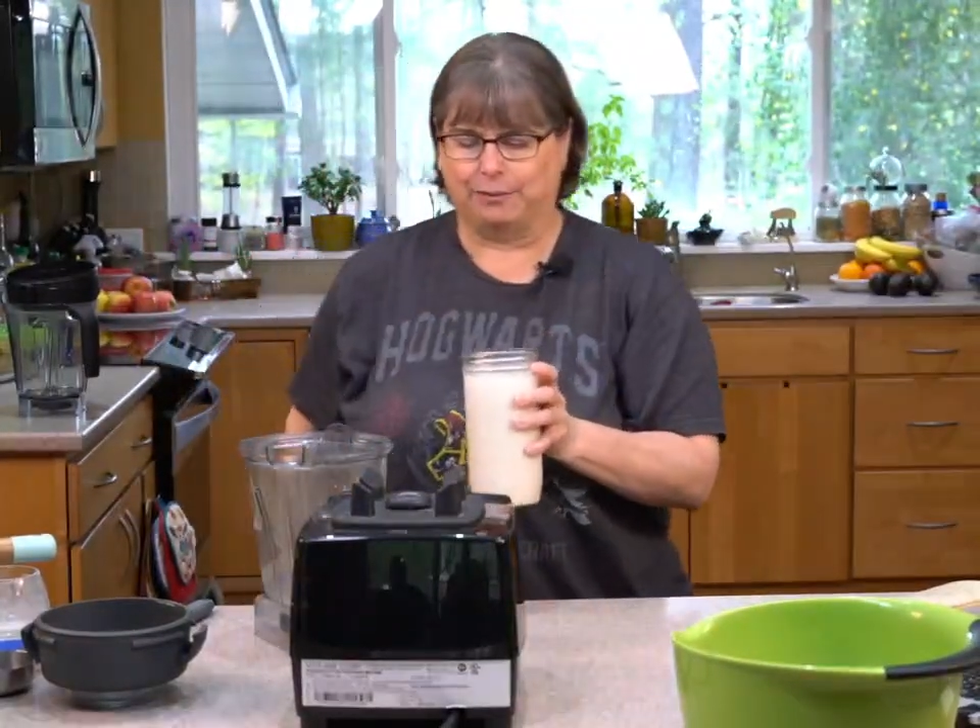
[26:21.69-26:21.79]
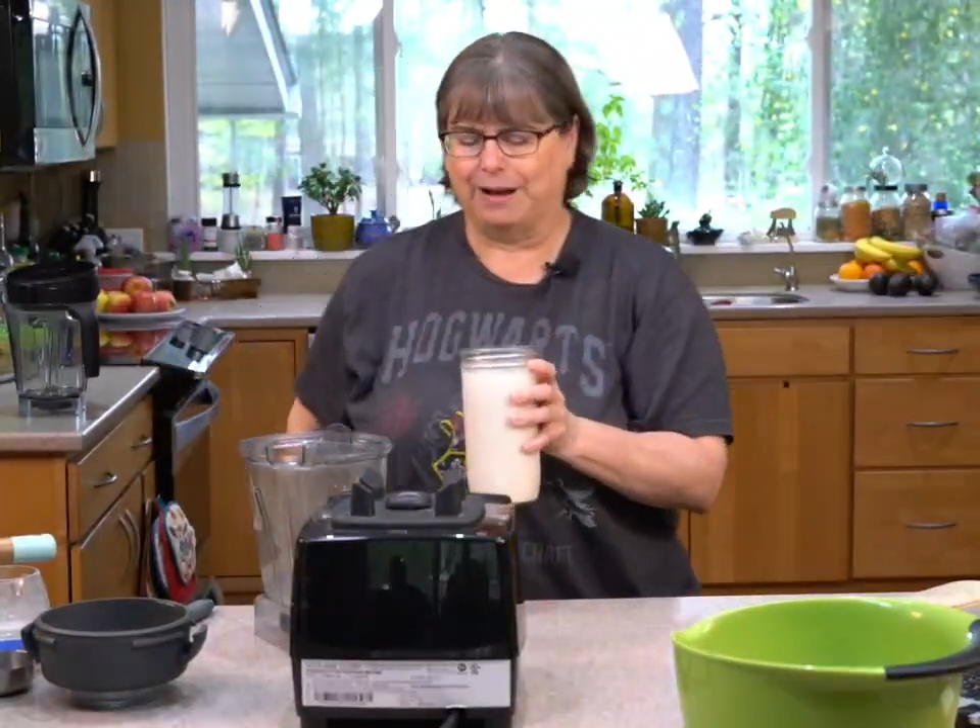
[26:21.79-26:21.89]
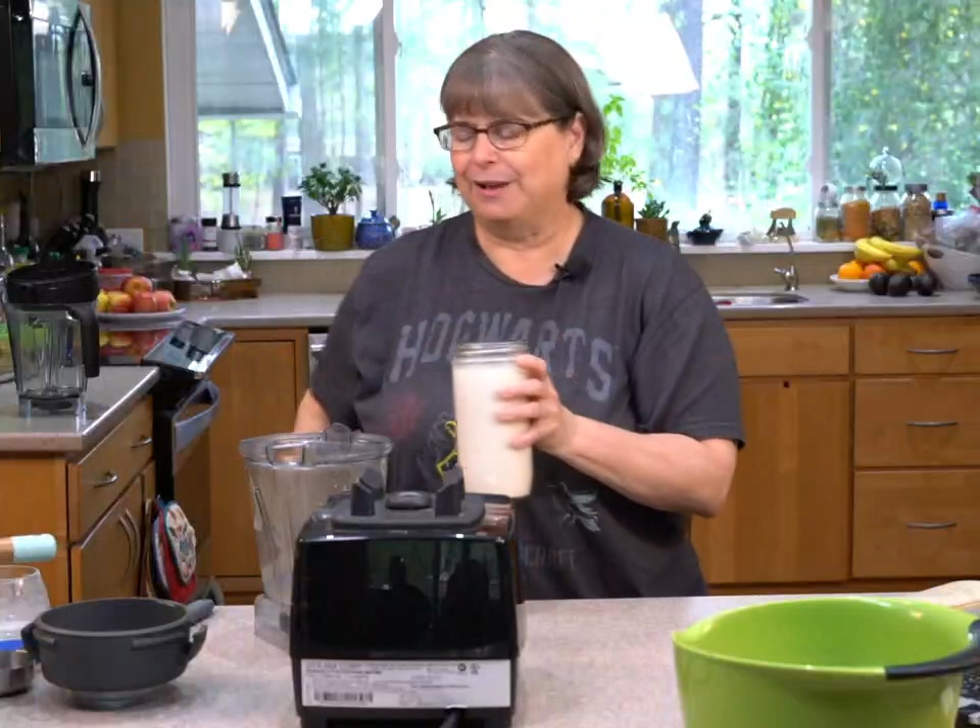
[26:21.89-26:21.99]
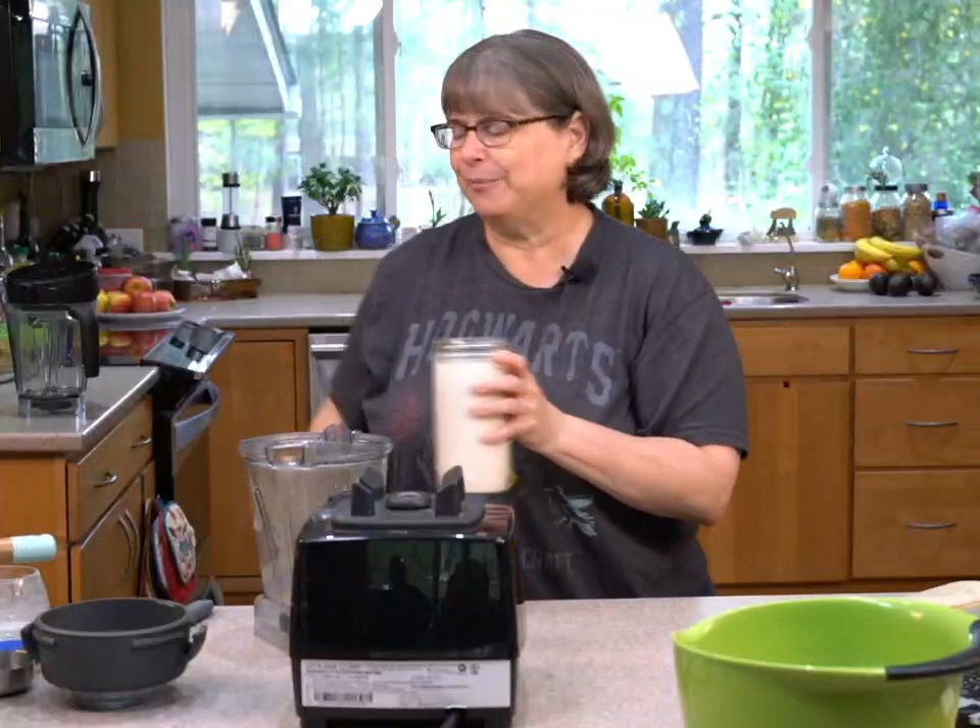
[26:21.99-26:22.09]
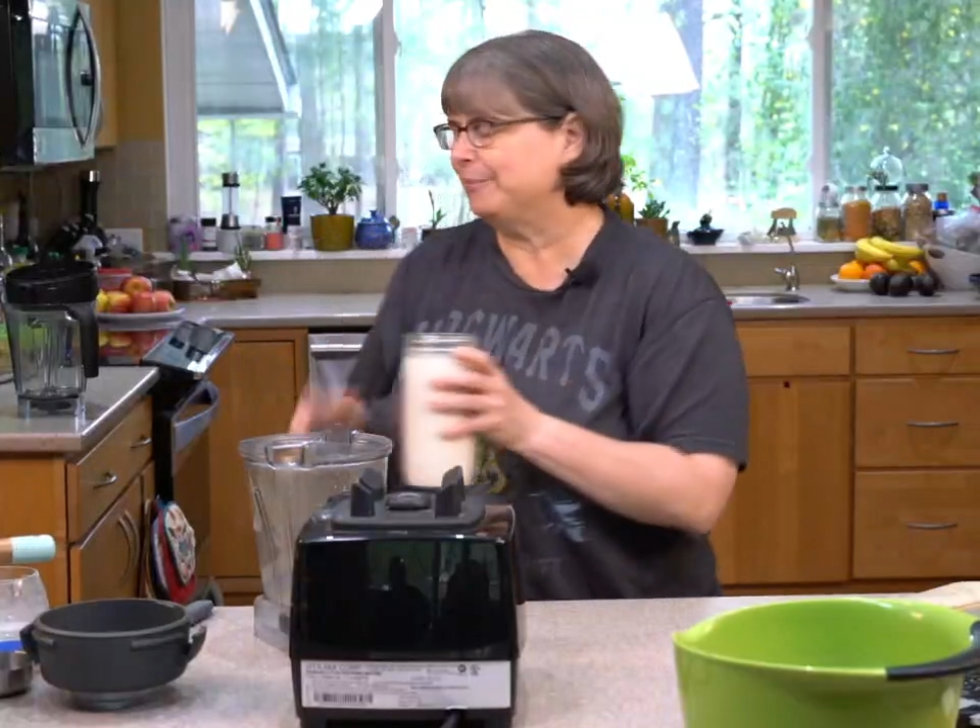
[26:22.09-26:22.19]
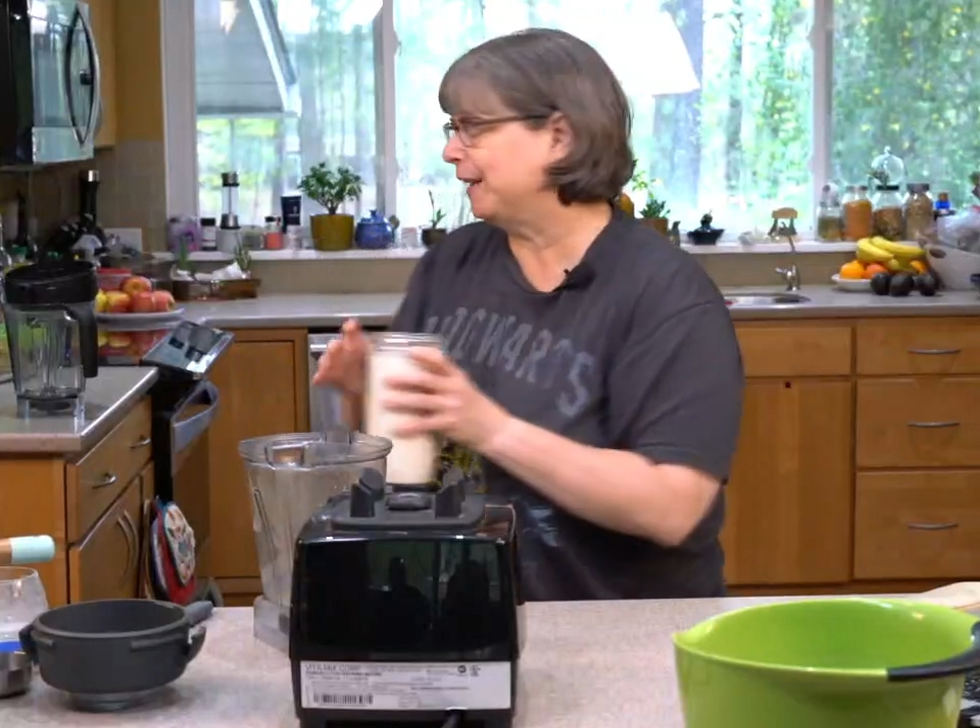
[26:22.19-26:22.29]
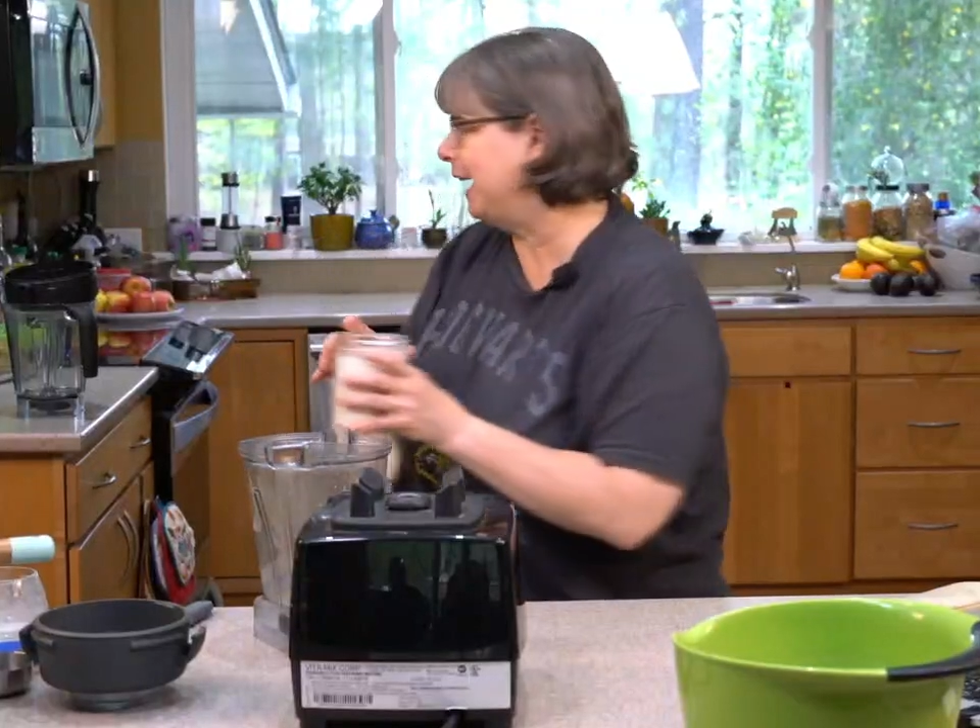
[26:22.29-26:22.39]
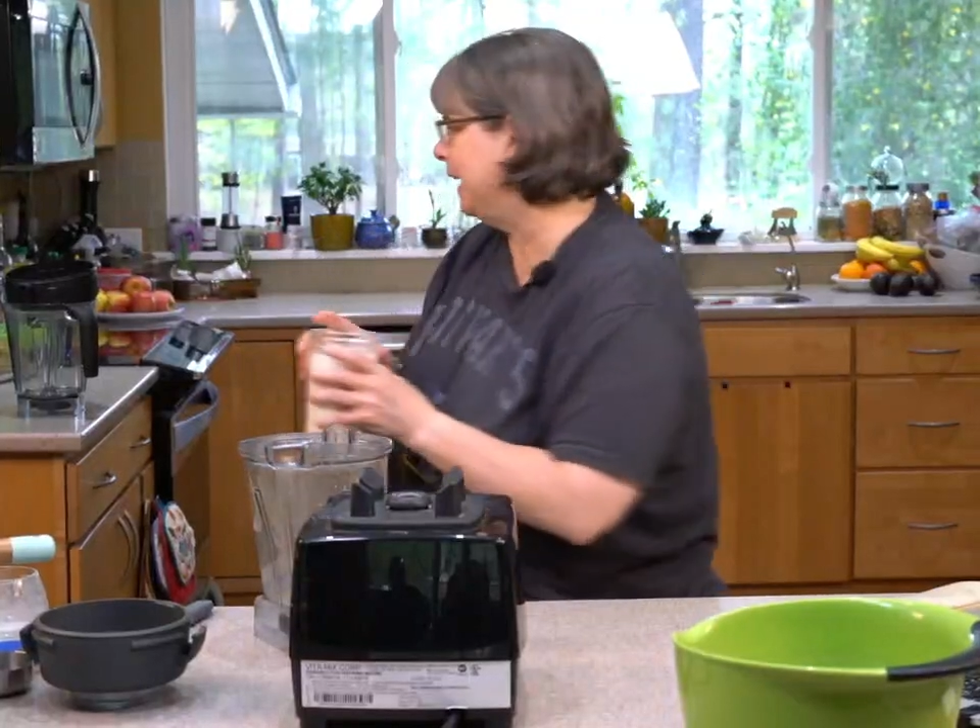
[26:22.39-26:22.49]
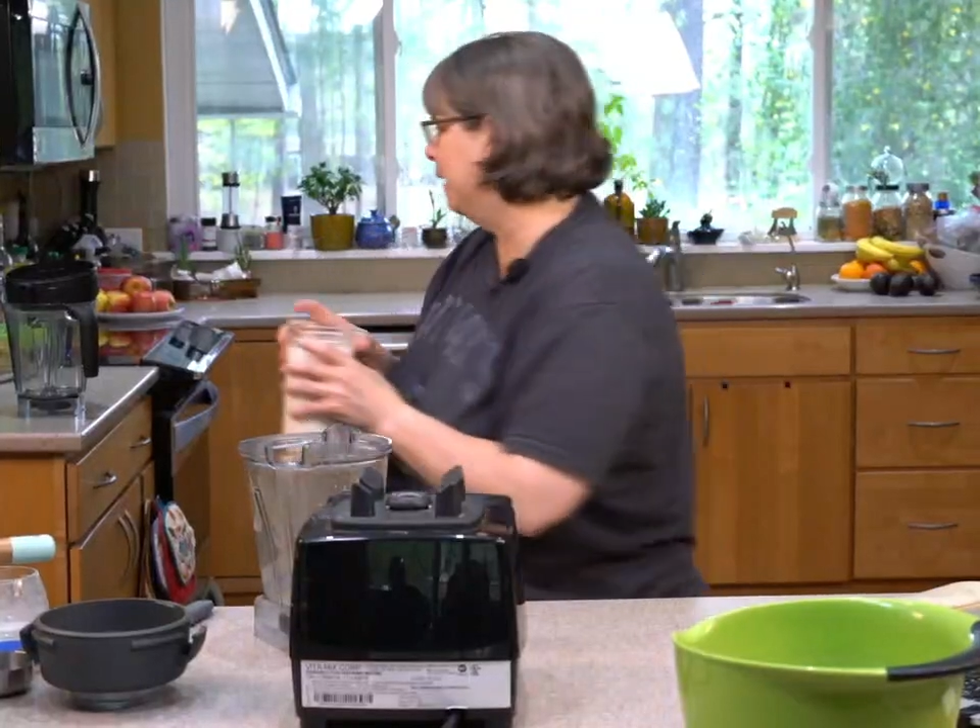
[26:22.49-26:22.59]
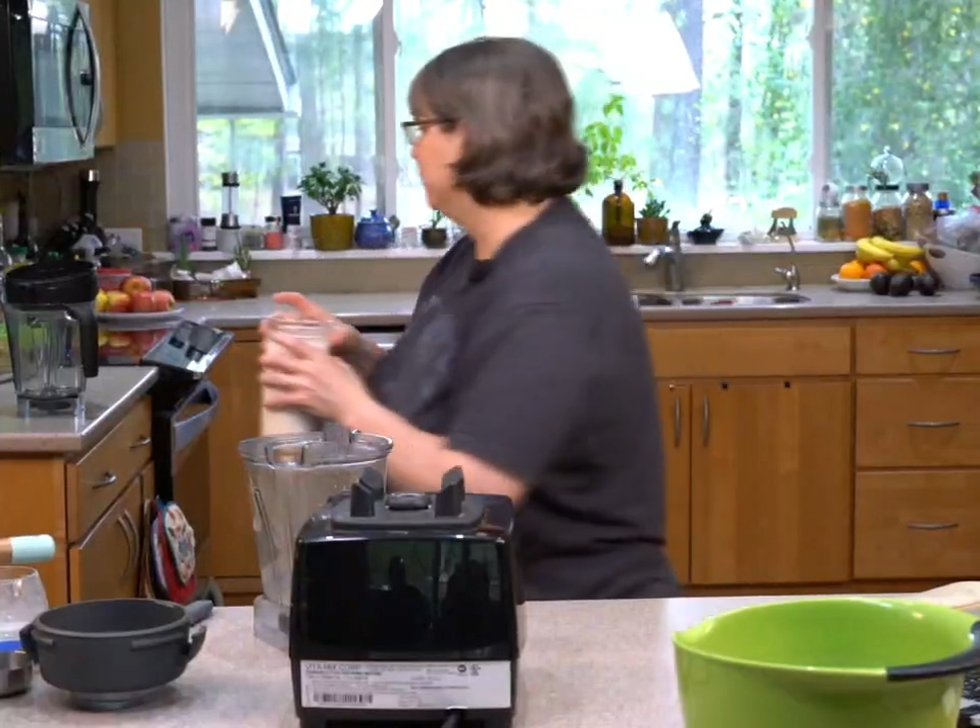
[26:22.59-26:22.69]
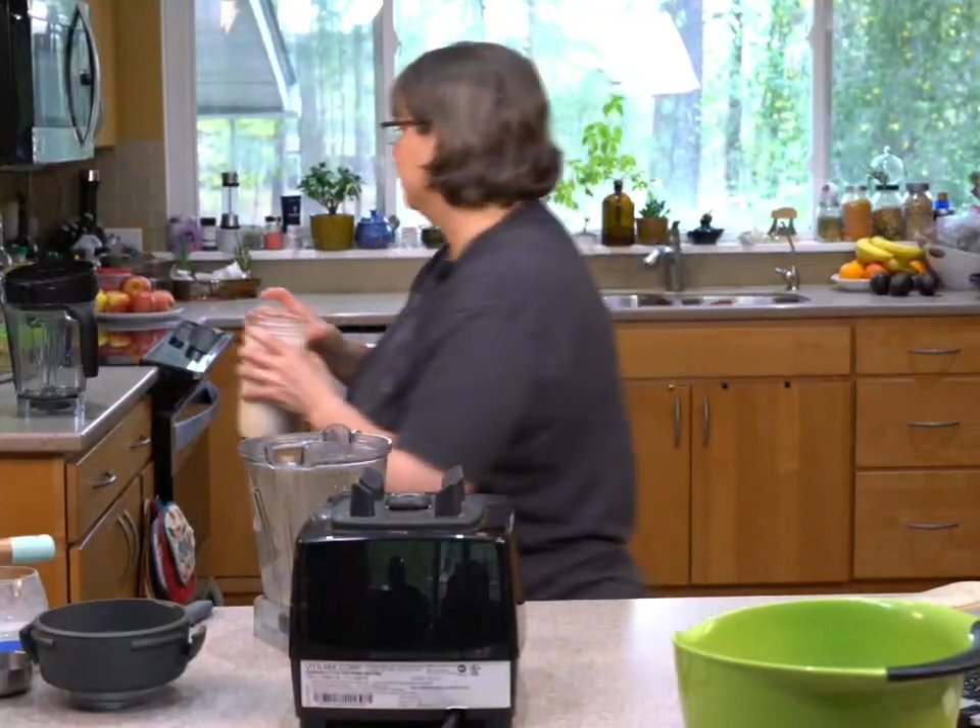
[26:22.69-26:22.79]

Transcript: Well, I am